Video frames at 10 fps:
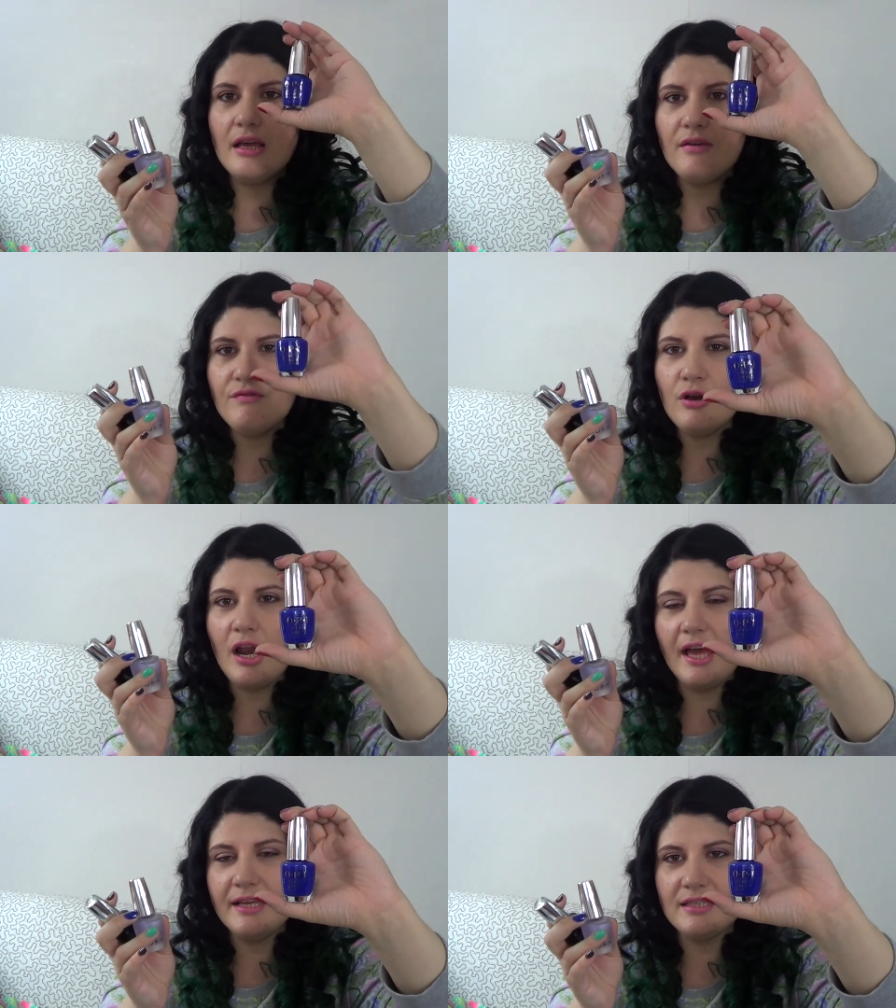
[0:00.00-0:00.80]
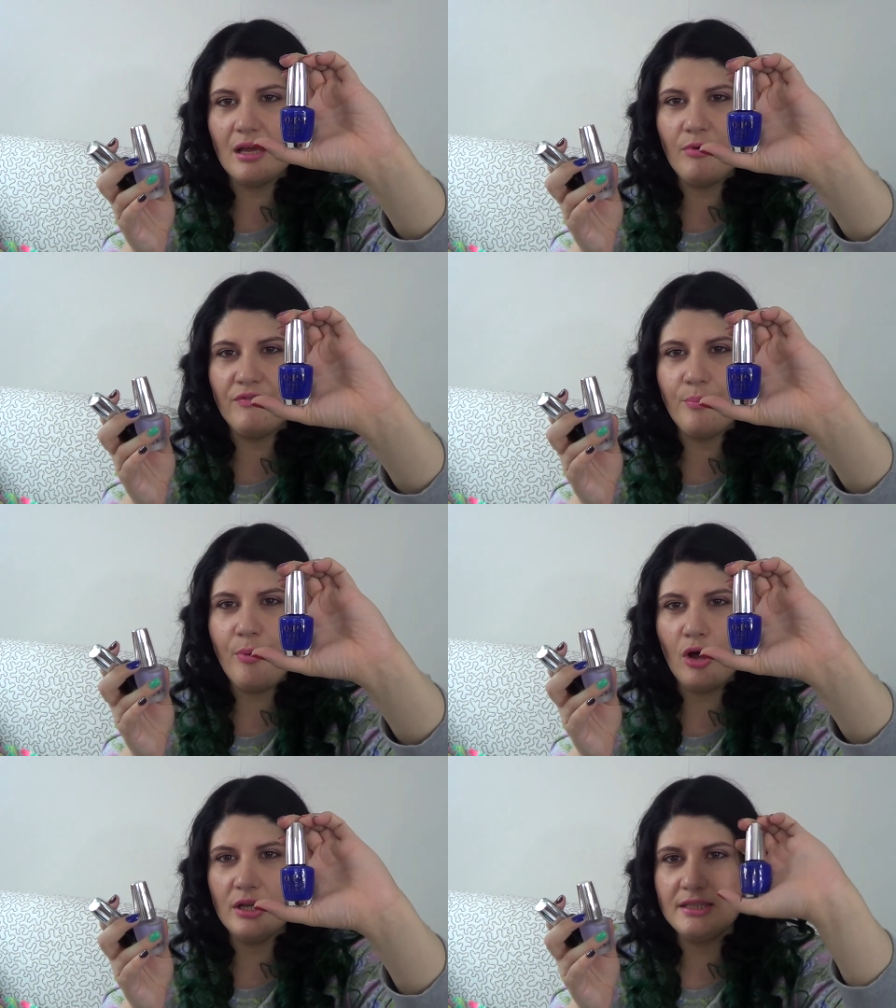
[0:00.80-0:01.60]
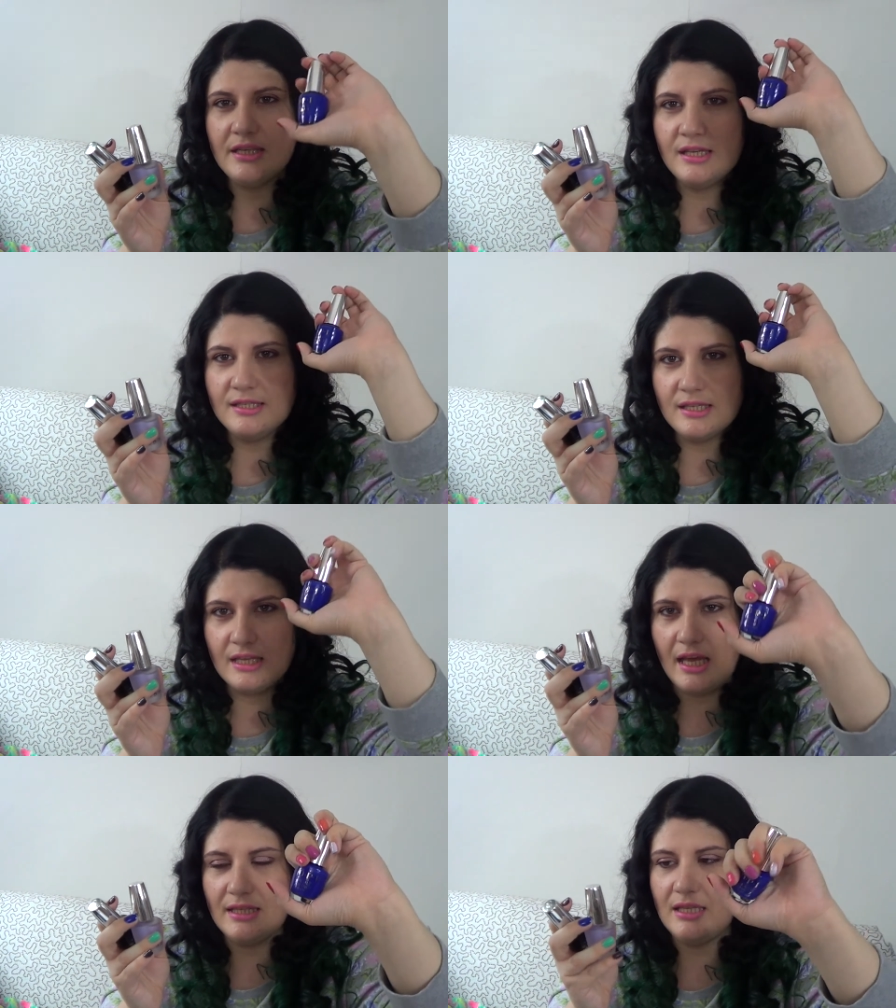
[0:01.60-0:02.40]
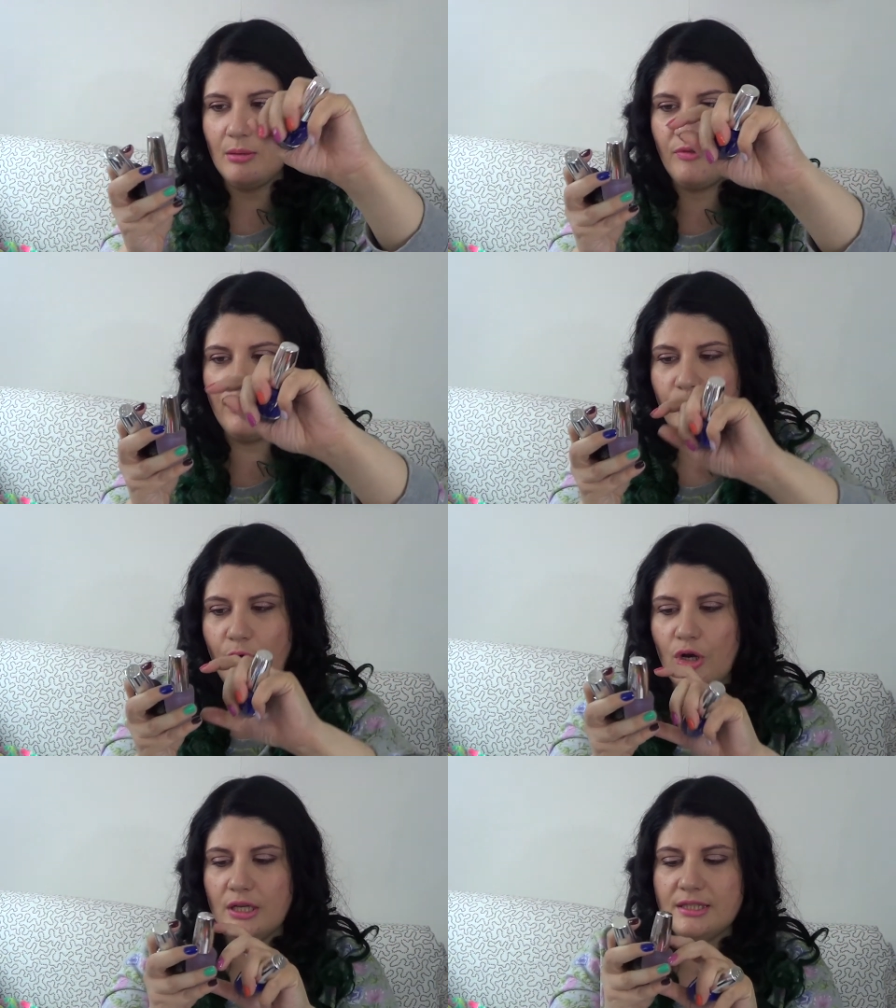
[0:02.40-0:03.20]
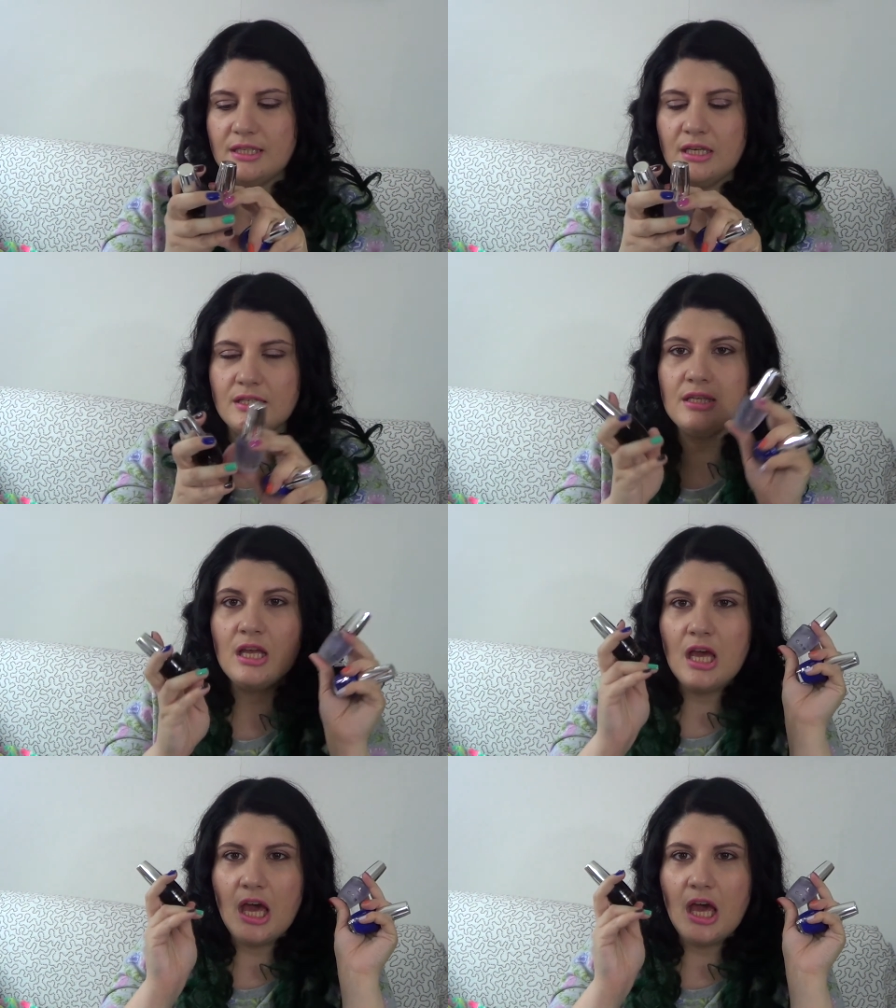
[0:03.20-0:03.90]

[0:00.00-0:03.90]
if you like some of the polishes, get some of the polishes,